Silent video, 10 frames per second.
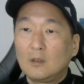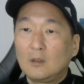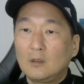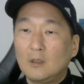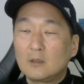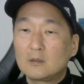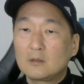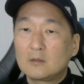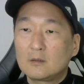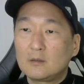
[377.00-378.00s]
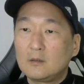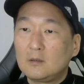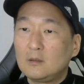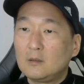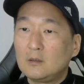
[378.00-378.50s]
let's see,
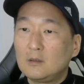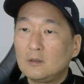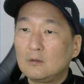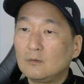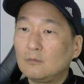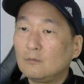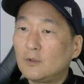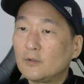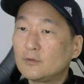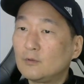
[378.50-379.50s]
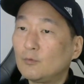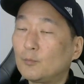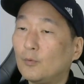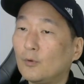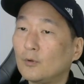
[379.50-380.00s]
where's the
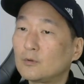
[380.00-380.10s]
report?